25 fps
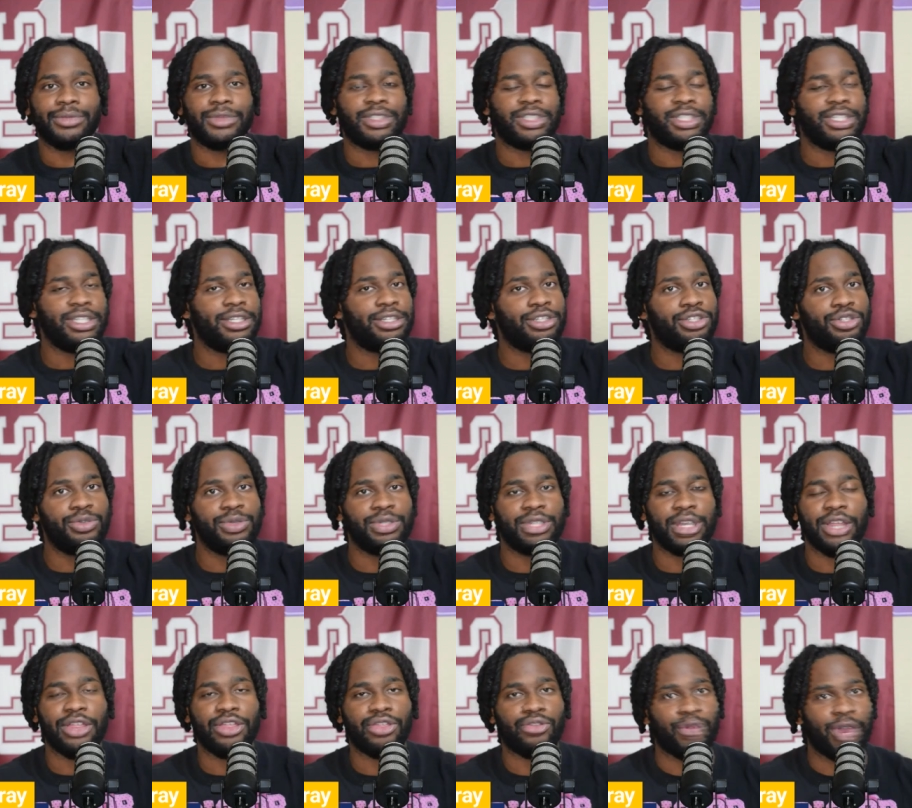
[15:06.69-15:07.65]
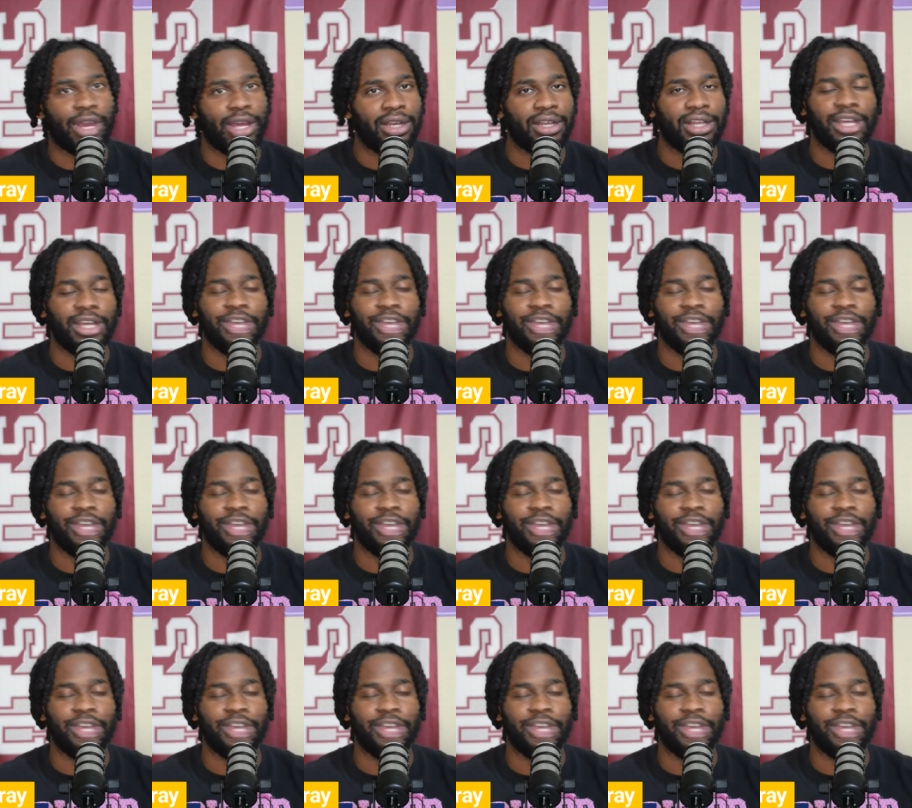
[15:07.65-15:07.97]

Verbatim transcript: TSU is a threat